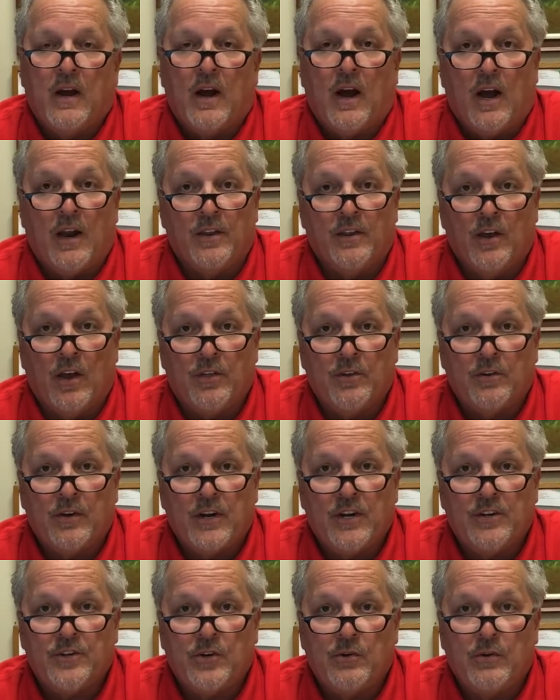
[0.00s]
Another
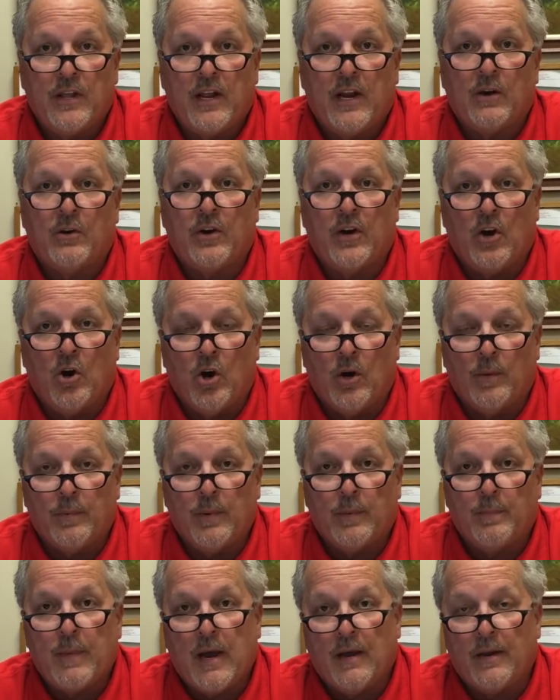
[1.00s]
issue that I'm going to harp
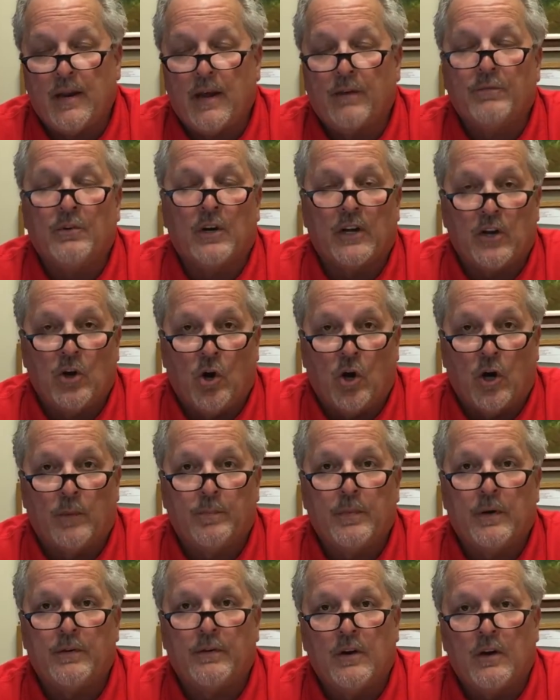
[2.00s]
about, not really
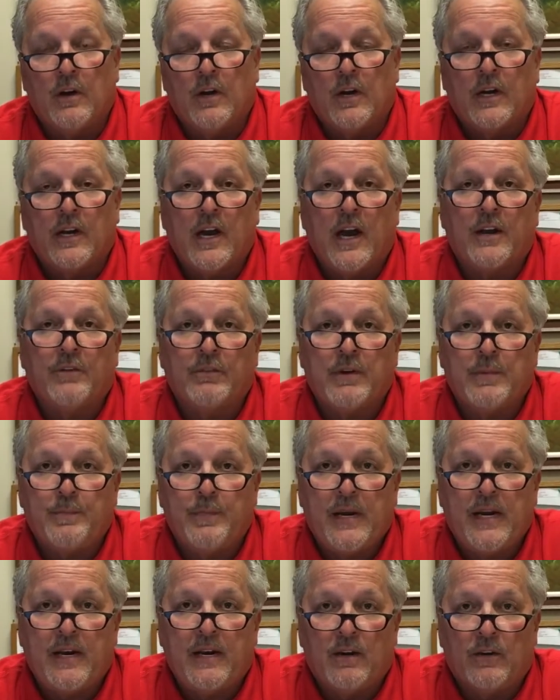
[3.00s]
harp, but kind of
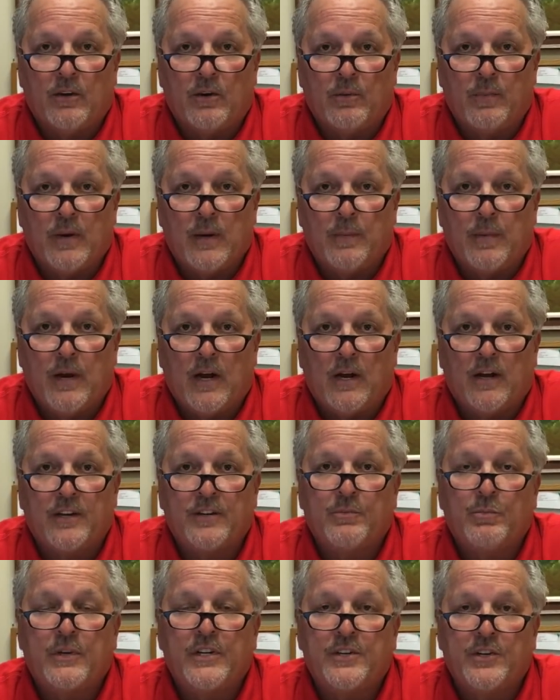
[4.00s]
repeat a little bit about,
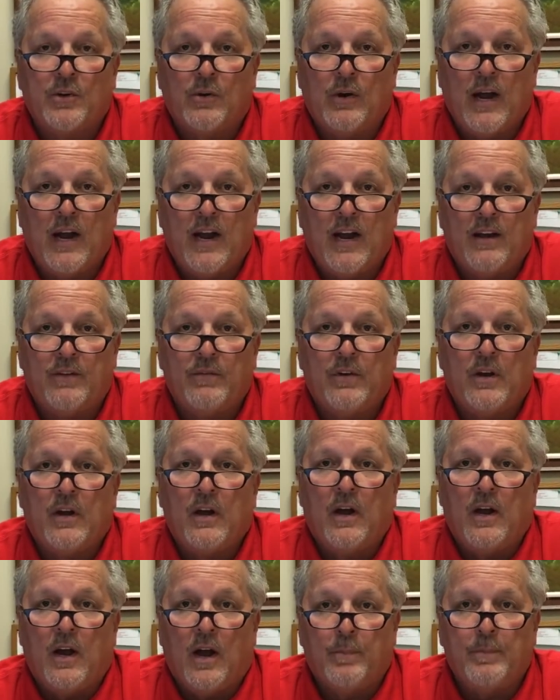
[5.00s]
is we still have
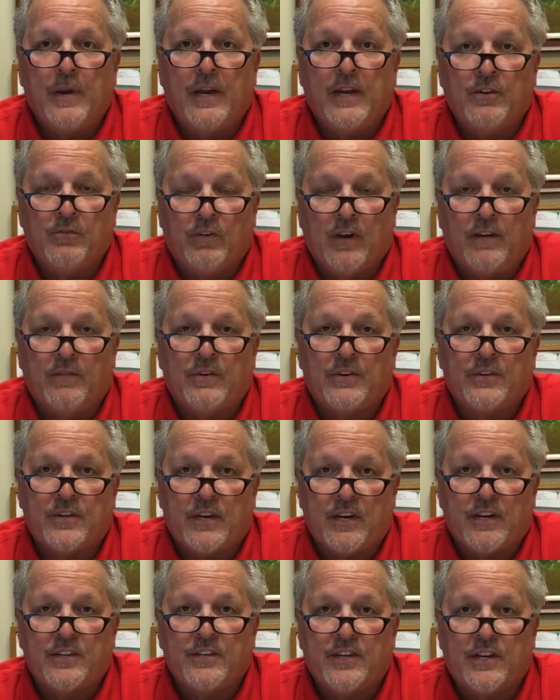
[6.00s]
a big grievance
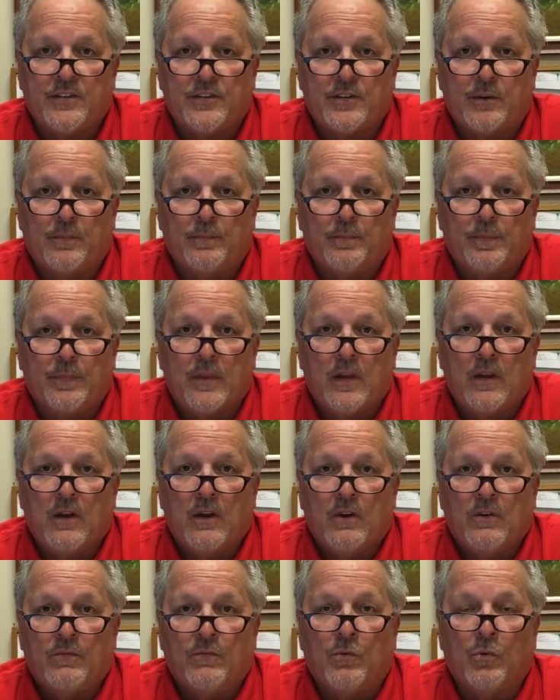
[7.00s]
in the system
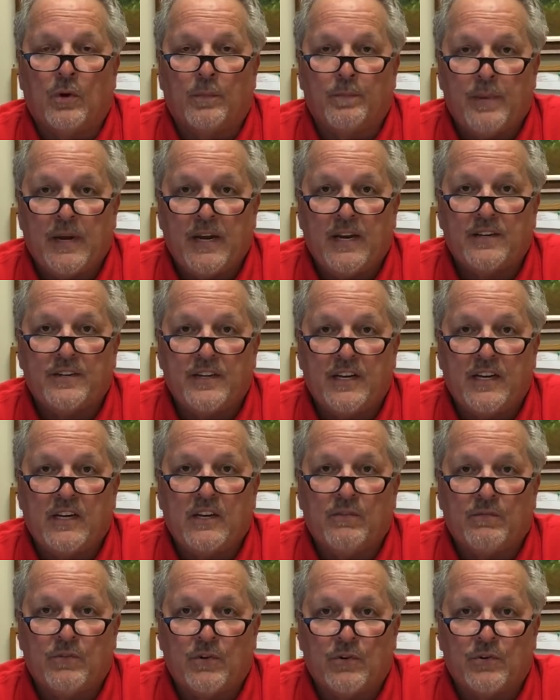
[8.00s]
for PSE
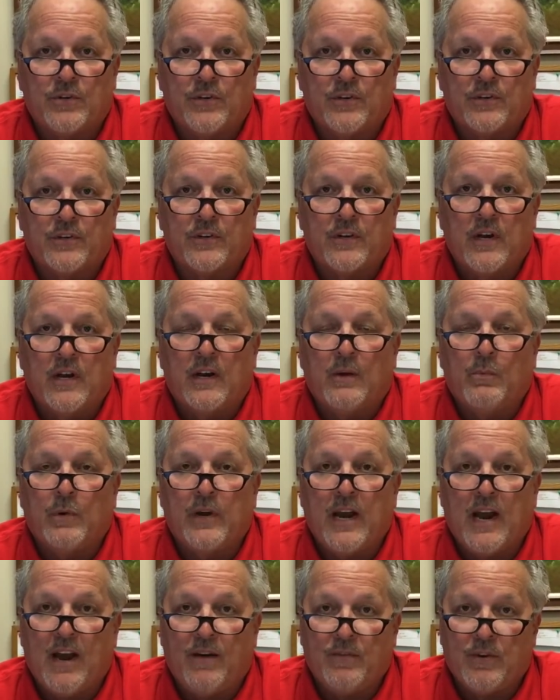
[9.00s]
conversions. We
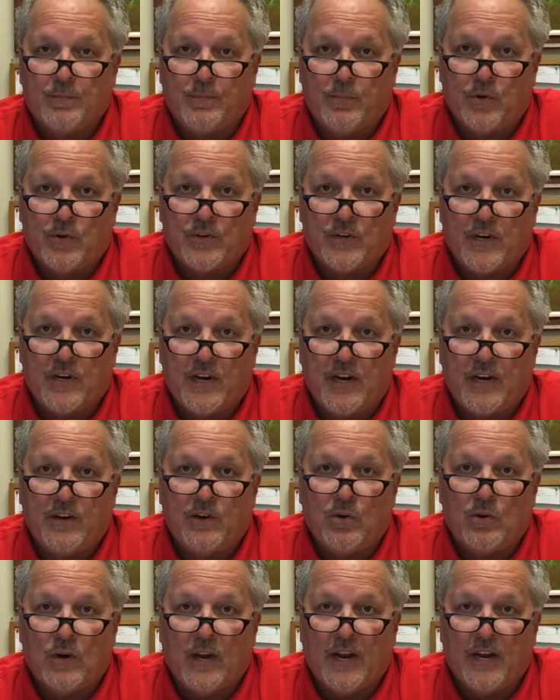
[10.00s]
have it pushing in the
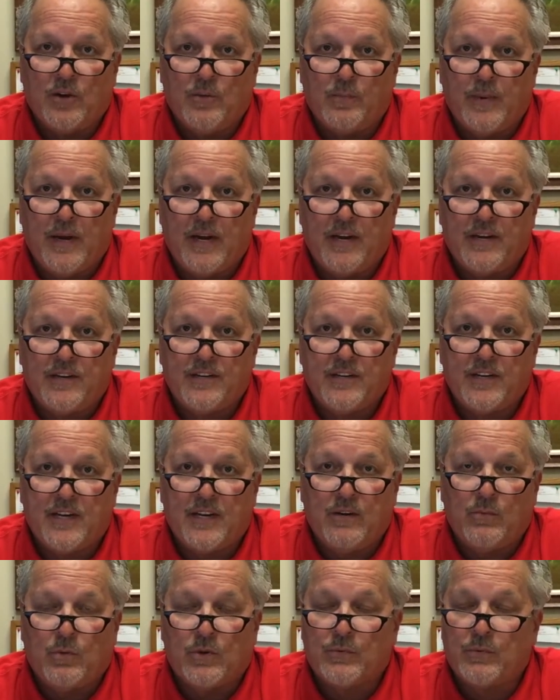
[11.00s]
Orlando
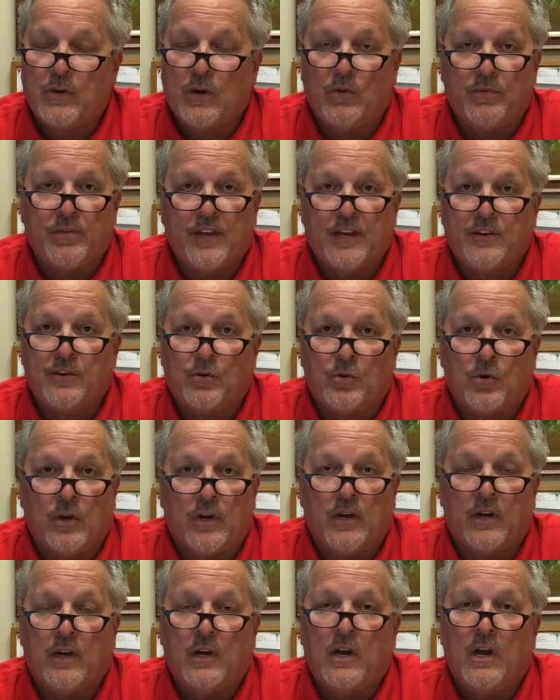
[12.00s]
PNDC, which we don't think they're going
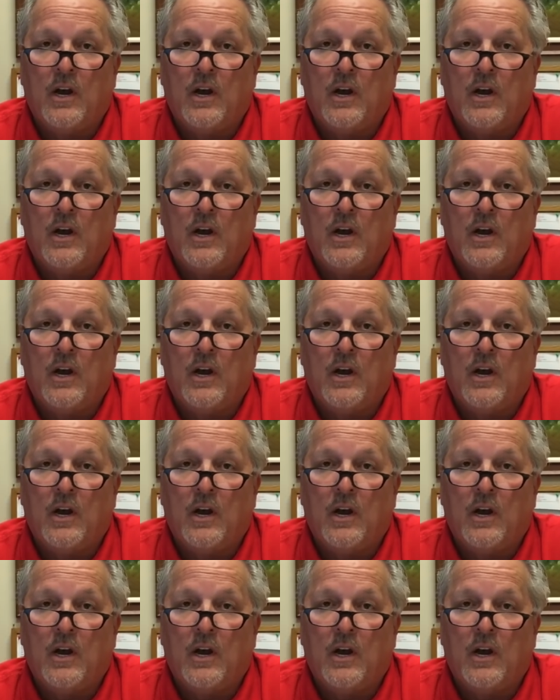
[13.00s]
to